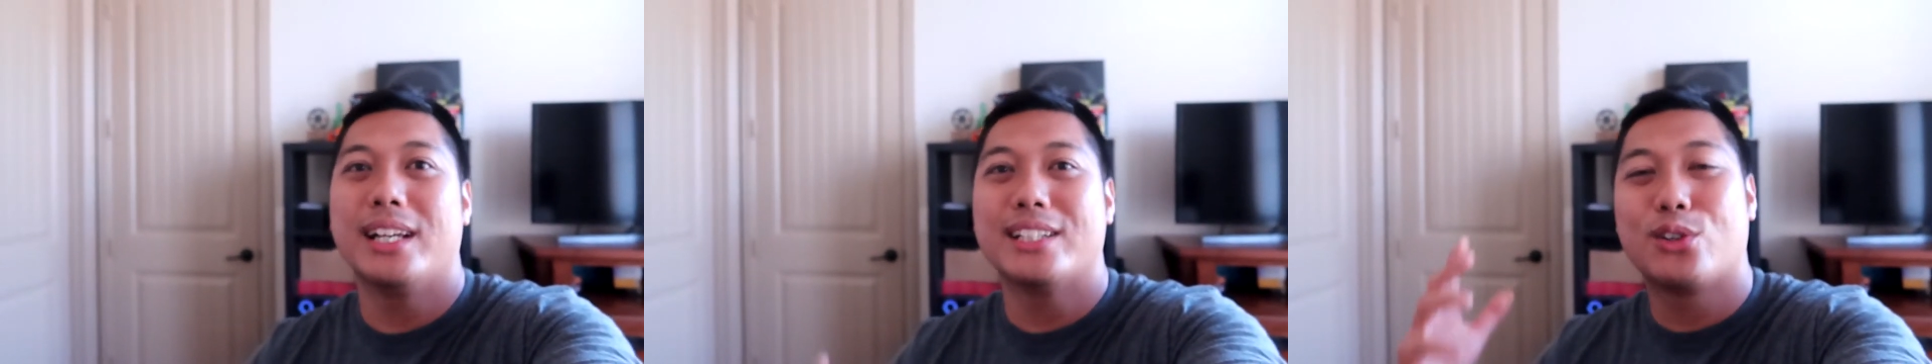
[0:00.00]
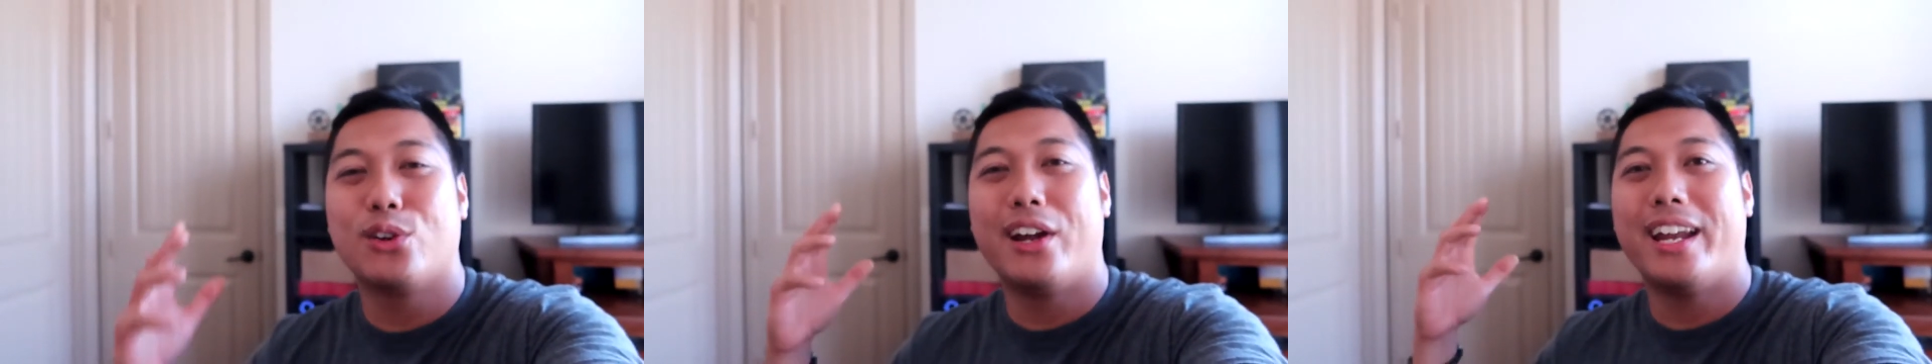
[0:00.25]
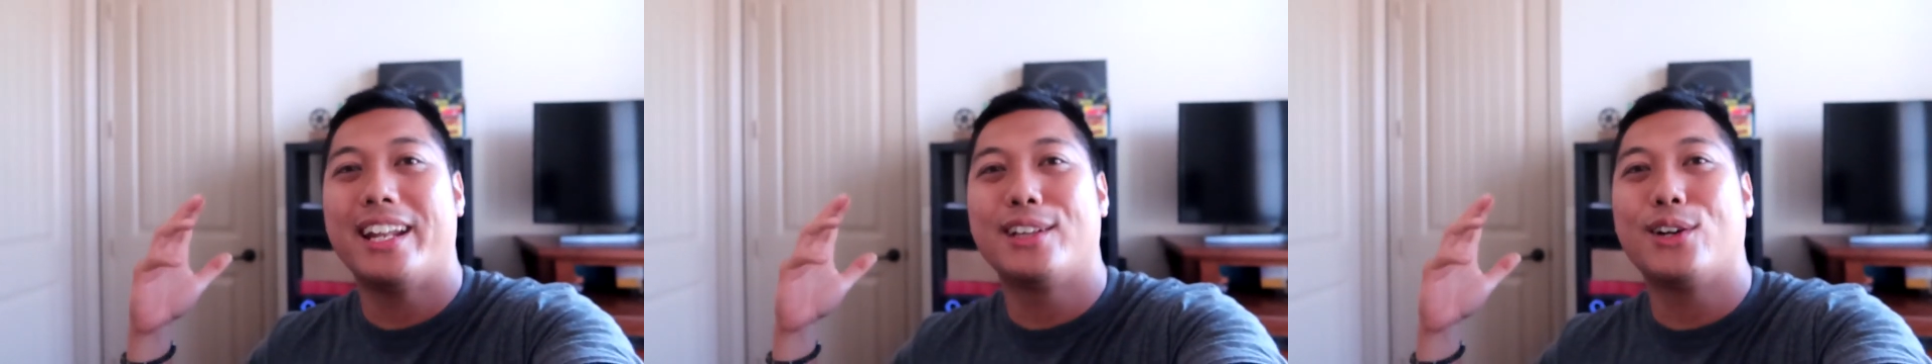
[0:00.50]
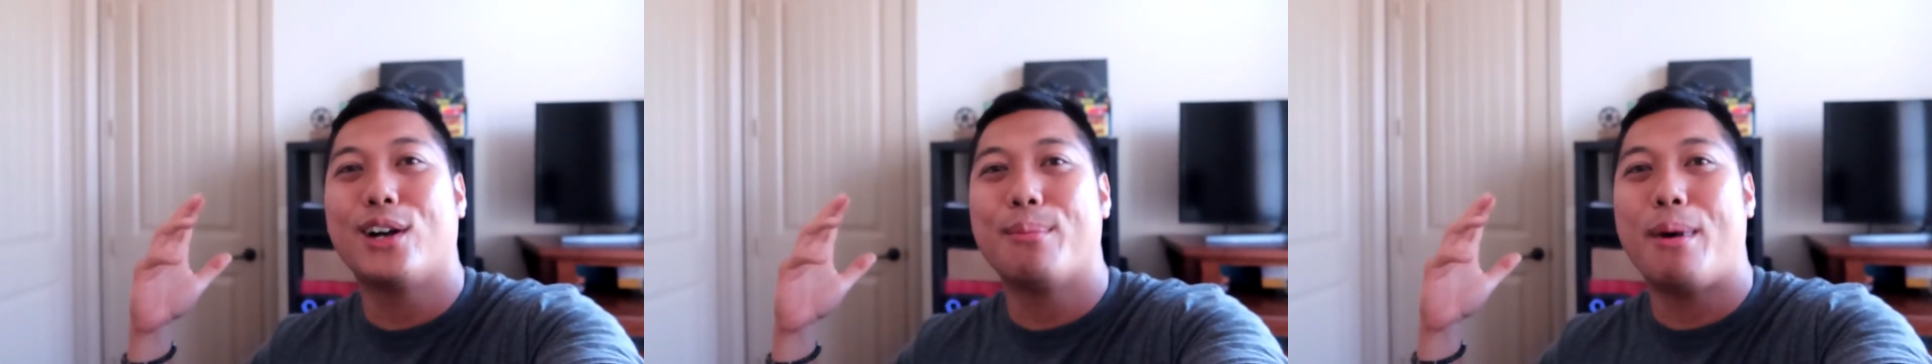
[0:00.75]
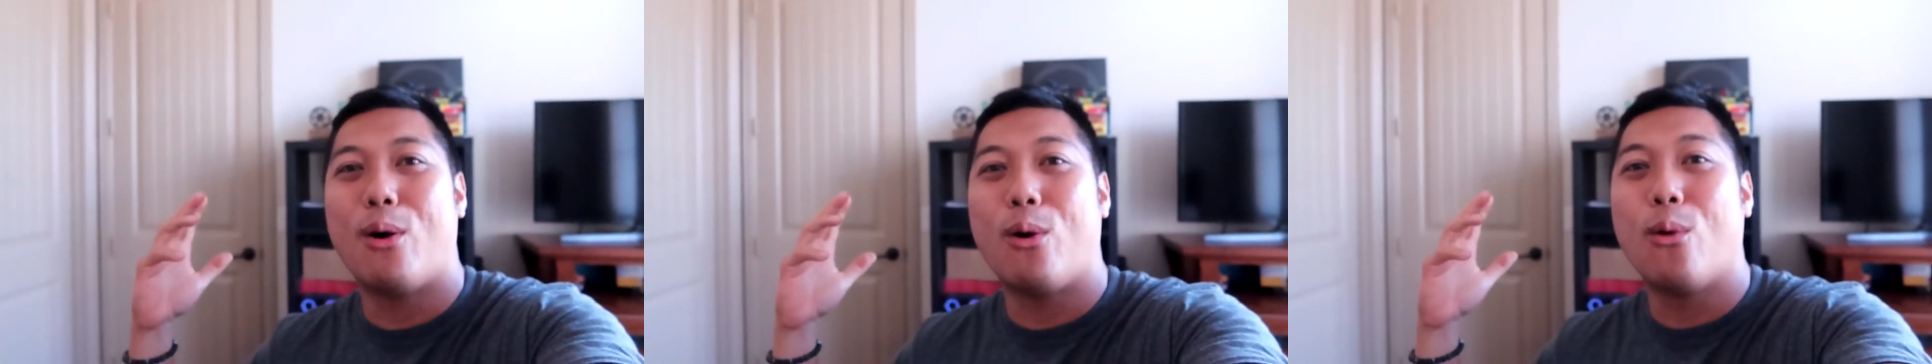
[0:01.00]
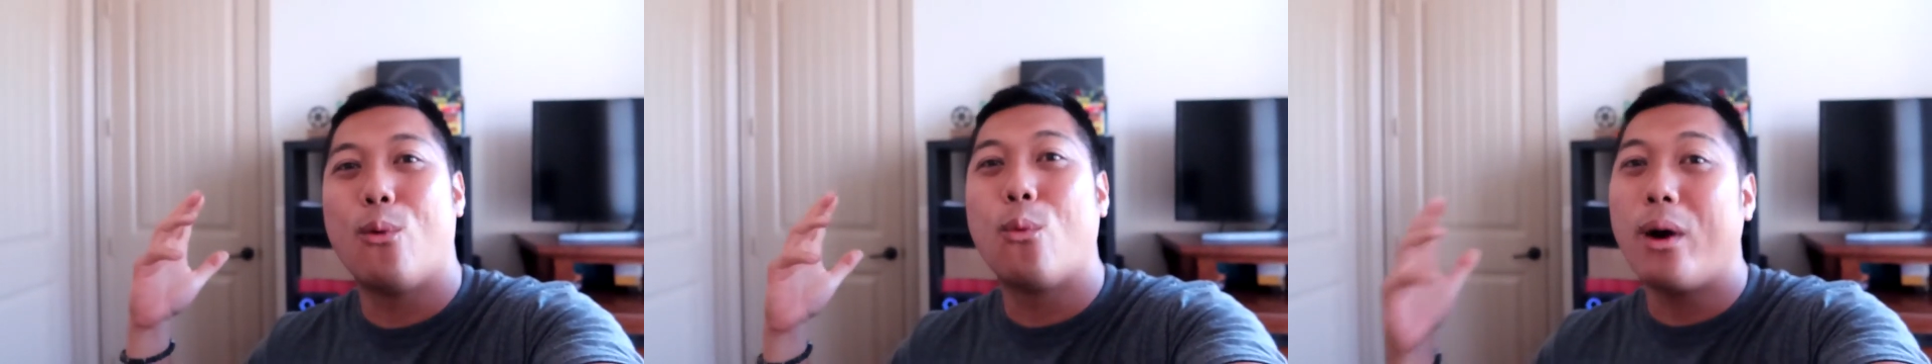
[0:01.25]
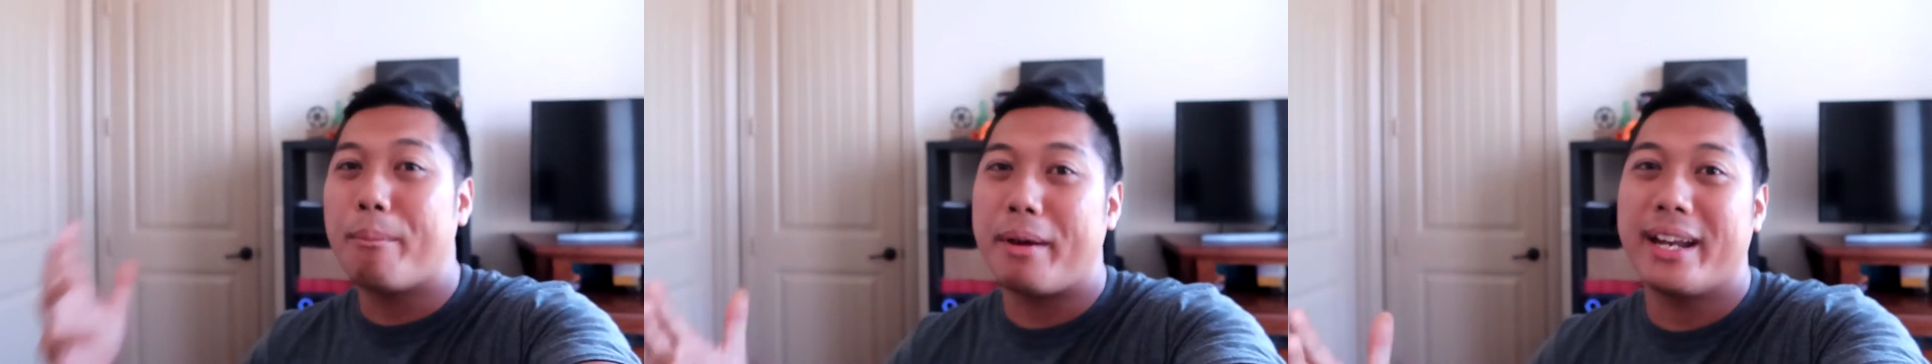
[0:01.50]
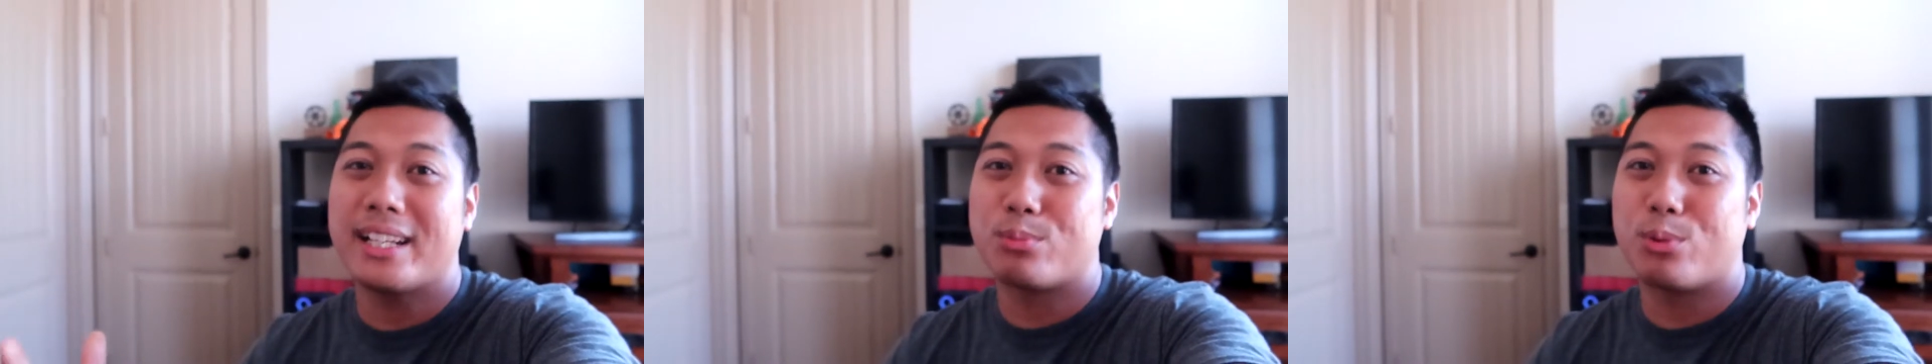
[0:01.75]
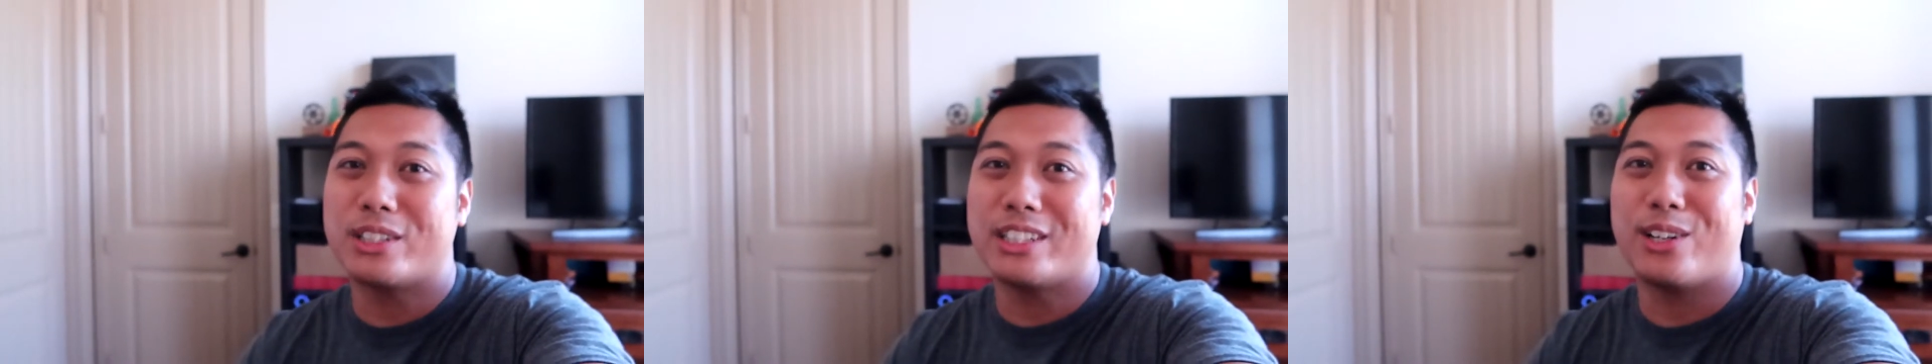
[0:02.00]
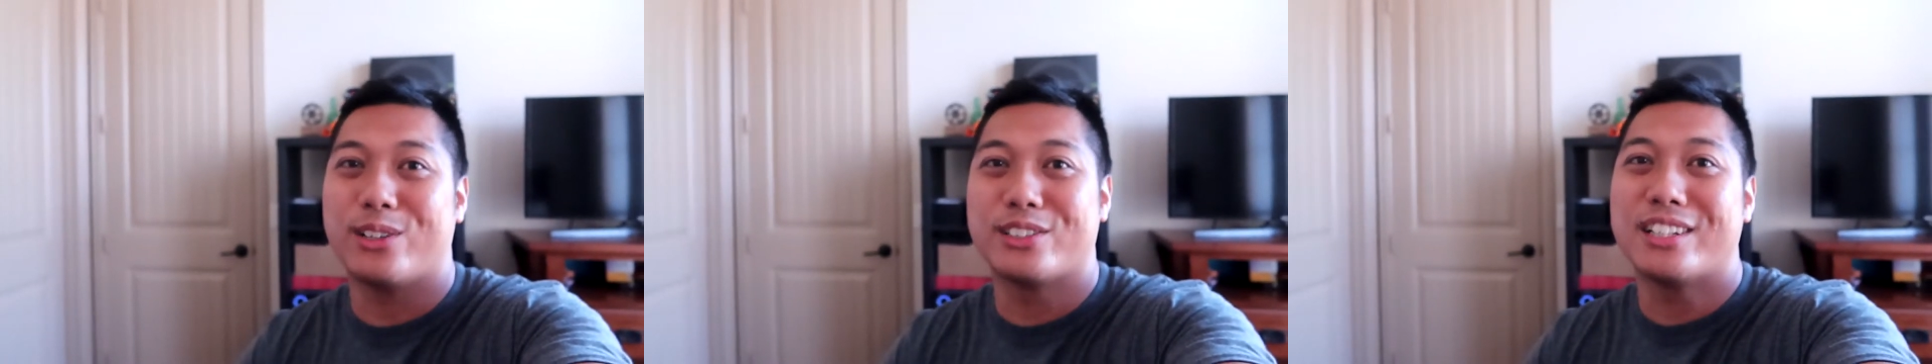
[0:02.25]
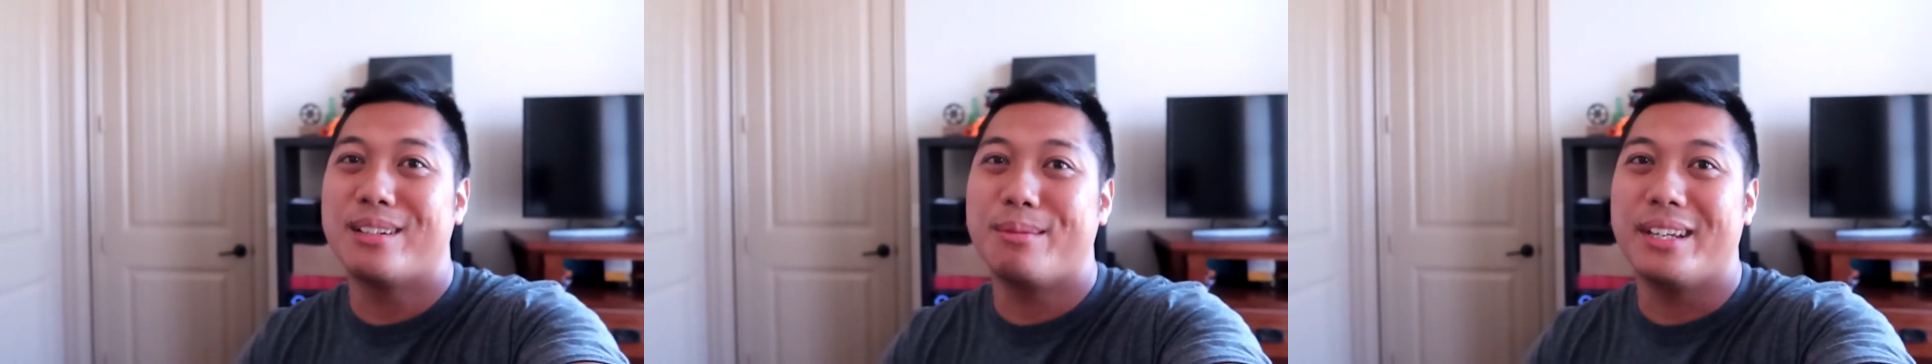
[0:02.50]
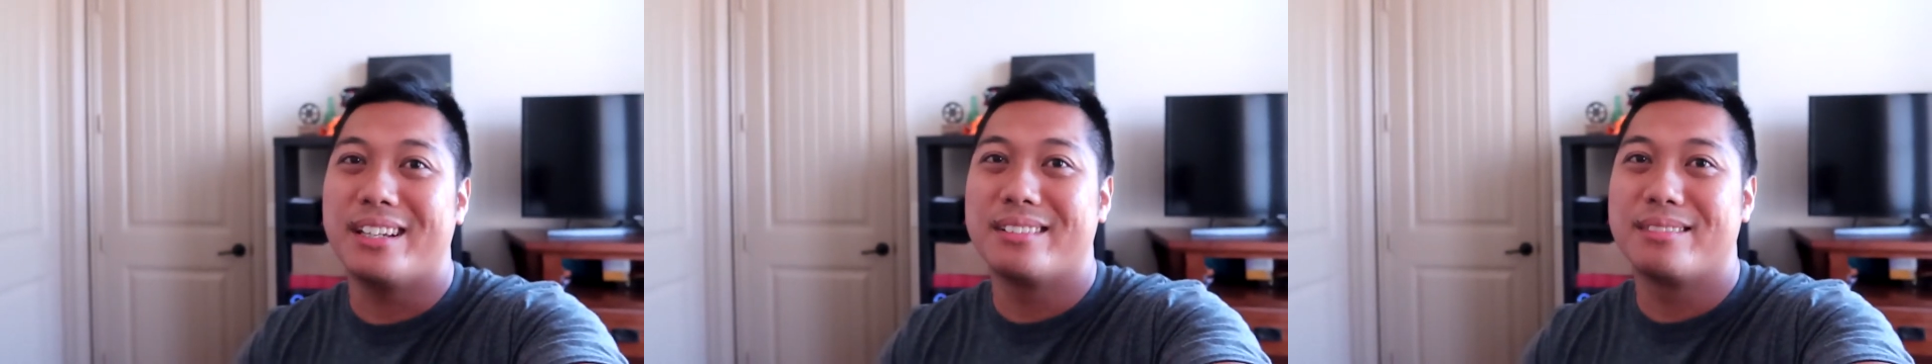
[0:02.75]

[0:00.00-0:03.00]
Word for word: let's go ahead and talk about what my next project car is going to be.